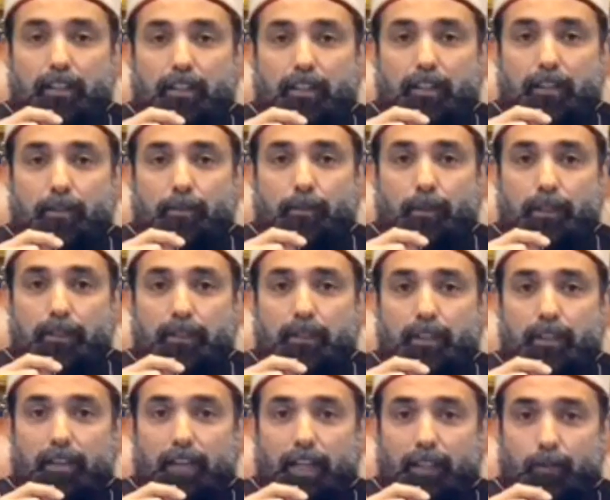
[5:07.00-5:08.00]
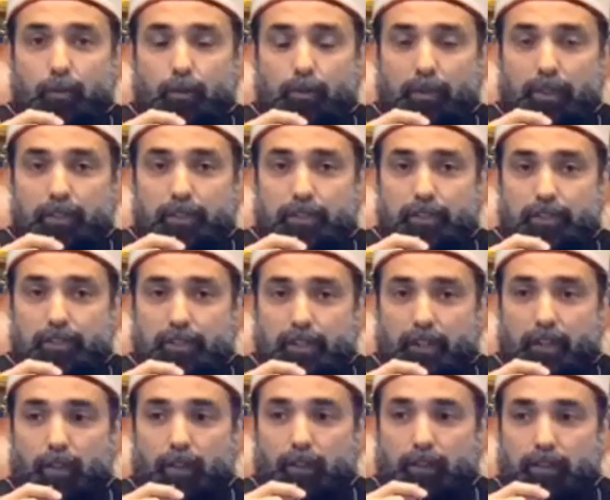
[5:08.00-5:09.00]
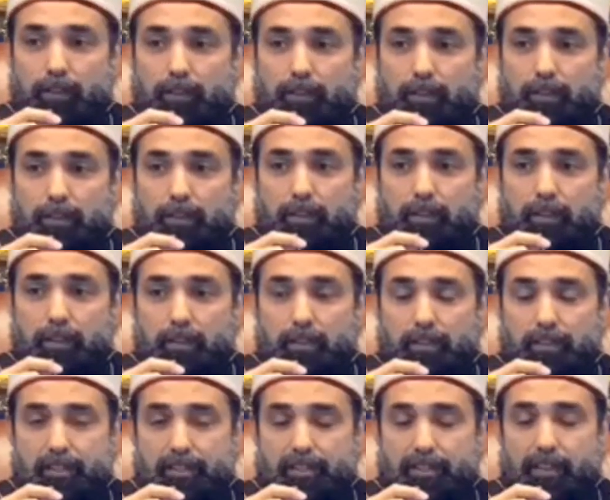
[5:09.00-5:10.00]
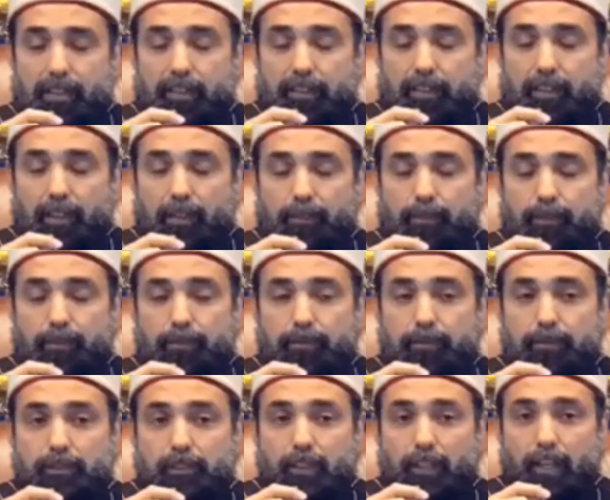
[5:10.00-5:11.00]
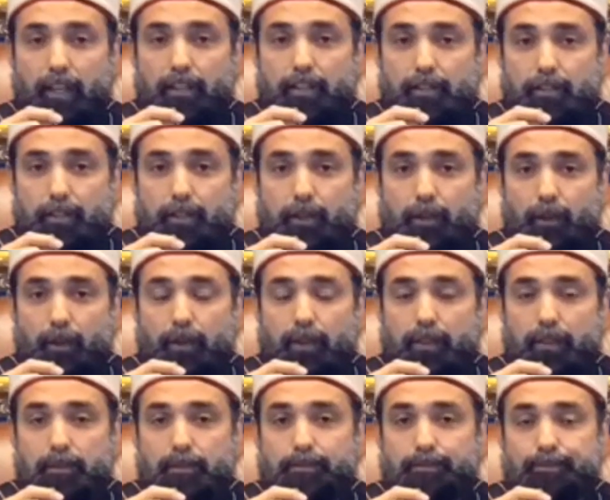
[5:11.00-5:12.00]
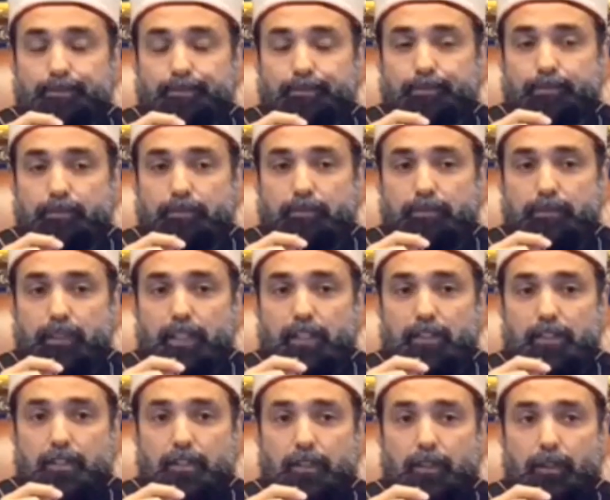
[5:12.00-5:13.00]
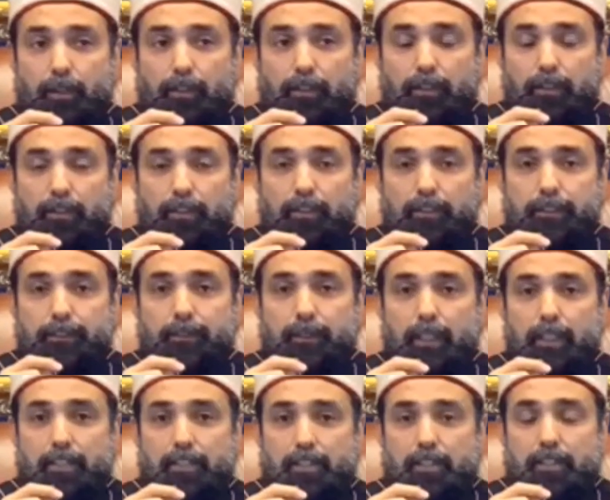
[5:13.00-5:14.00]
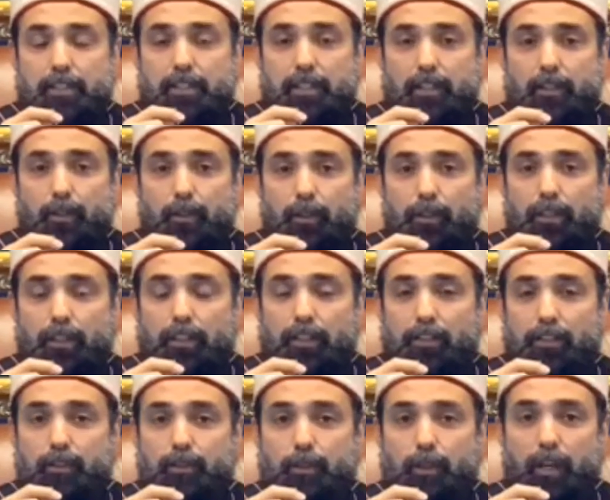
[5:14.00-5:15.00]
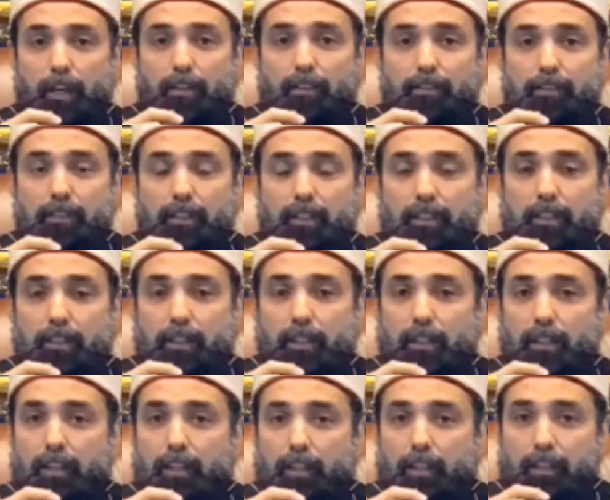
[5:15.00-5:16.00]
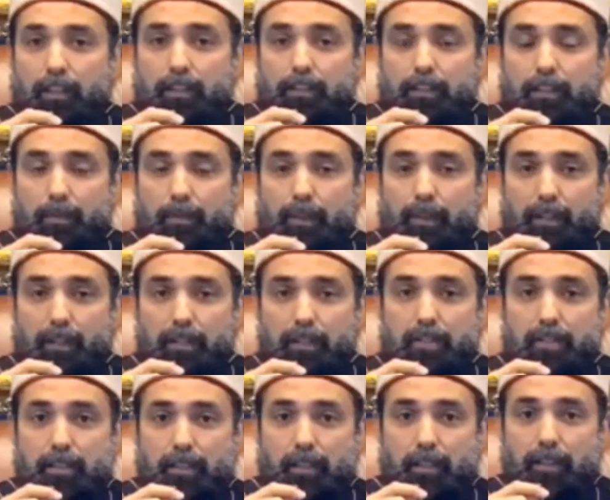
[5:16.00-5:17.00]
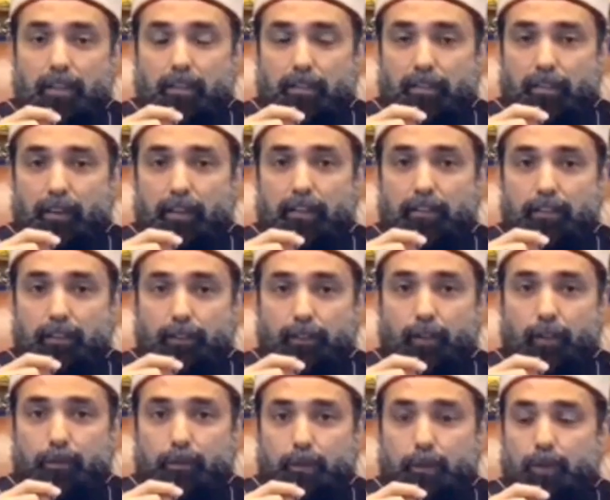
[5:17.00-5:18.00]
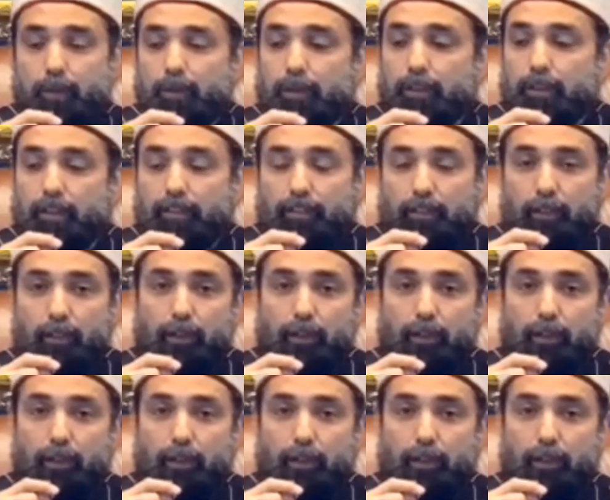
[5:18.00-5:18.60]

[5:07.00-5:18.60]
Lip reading: But that woman, she's alone, she stand up and she called him. And she called him and she said, look, you have something is fell from you on the floor.